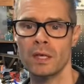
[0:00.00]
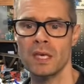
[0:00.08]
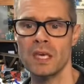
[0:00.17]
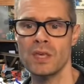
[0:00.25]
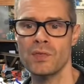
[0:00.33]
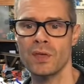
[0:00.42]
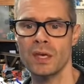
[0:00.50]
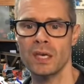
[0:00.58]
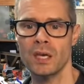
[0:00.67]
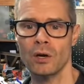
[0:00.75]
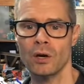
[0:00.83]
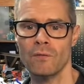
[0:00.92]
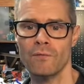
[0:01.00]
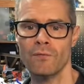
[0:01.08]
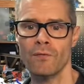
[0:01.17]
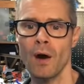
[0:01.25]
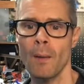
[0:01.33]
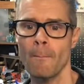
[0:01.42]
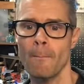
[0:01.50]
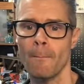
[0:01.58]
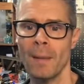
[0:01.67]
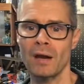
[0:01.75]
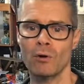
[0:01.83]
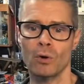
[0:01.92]
key thing here from
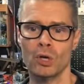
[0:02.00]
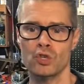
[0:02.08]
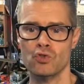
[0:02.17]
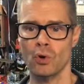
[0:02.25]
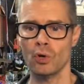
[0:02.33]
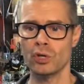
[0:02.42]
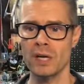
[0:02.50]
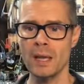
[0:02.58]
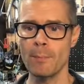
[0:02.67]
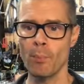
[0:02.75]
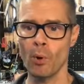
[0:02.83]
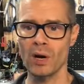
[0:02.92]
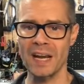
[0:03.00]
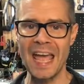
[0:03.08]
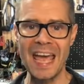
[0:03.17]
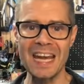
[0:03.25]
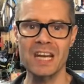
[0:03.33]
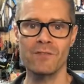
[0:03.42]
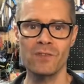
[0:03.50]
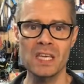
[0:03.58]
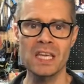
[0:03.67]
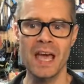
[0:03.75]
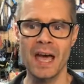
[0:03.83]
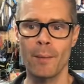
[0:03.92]
microcontroller import N
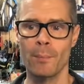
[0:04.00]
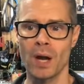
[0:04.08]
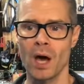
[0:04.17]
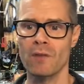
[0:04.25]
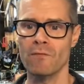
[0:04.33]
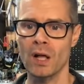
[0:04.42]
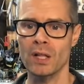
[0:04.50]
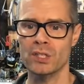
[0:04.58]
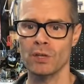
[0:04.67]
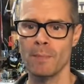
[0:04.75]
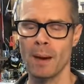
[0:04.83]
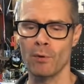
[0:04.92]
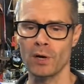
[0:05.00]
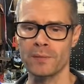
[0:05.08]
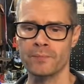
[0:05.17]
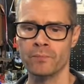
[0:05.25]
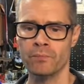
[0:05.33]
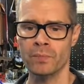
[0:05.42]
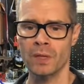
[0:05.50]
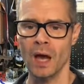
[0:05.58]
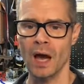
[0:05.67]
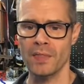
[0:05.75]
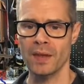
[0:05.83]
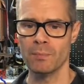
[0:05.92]
V M, non-volatile memory.
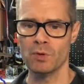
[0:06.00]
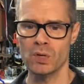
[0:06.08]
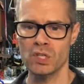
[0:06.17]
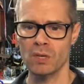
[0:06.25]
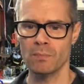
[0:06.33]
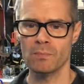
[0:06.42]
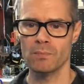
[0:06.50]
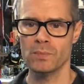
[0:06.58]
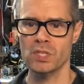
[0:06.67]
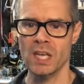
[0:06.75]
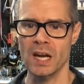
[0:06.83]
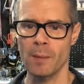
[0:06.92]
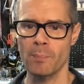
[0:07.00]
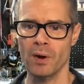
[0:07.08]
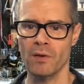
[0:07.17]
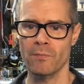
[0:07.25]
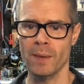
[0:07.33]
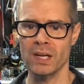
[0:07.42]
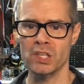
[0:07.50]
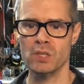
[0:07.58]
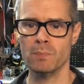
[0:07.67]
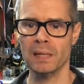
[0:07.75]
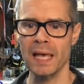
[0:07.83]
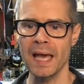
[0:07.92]
Uh, then I'm doing some setup of my
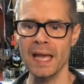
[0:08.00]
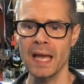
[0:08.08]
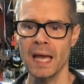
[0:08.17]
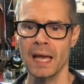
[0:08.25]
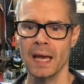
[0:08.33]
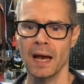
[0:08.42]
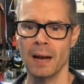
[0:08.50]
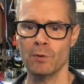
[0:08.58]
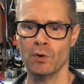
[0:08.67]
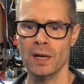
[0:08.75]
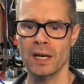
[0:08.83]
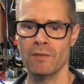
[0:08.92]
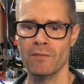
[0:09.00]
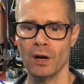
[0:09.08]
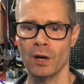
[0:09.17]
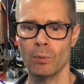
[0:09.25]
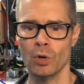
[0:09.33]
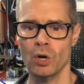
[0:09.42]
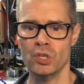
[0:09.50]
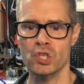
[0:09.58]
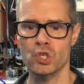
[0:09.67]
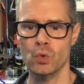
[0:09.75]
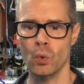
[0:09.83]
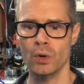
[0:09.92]
display. I'm creating a variable called
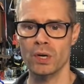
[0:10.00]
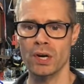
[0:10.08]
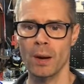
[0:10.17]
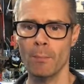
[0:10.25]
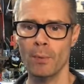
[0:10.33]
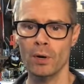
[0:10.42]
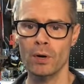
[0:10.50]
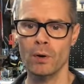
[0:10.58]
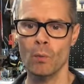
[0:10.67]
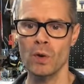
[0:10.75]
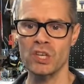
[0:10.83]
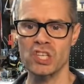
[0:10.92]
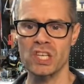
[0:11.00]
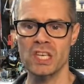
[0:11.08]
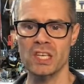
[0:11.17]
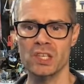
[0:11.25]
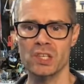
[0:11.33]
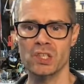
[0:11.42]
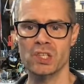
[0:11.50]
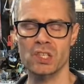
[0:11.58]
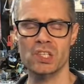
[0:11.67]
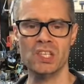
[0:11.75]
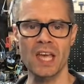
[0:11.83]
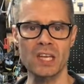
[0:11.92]
stored number, which is
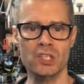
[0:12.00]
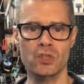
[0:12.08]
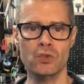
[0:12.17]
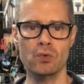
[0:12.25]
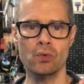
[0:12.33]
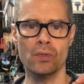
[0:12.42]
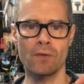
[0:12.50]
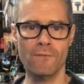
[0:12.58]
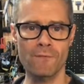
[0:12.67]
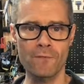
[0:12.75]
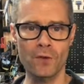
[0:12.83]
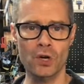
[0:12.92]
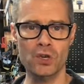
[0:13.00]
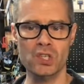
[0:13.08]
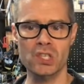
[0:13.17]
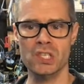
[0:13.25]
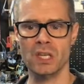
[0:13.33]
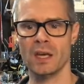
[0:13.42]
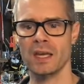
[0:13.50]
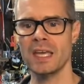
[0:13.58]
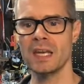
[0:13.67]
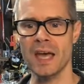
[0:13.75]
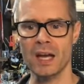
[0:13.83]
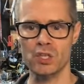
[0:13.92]
set to the first
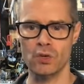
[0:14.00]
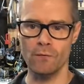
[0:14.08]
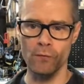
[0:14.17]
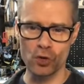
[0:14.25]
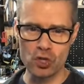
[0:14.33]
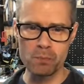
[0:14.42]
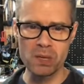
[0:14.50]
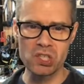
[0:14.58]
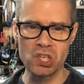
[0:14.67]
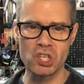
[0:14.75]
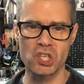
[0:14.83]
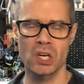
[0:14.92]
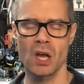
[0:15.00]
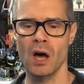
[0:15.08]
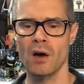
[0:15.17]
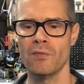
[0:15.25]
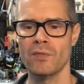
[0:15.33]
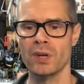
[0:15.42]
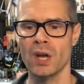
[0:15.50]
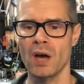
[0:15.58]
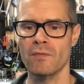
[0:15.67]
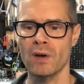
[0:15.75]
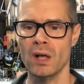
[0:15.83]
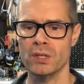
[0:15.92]
index or first position of the
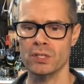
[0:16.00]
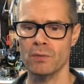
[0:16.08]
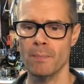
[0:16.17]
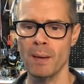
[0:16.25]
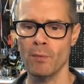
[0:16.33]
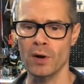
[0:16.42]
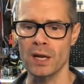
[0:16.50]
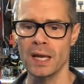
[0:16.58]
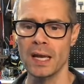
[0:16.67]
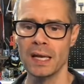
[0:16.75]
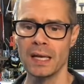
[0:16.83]
non-volatile memory.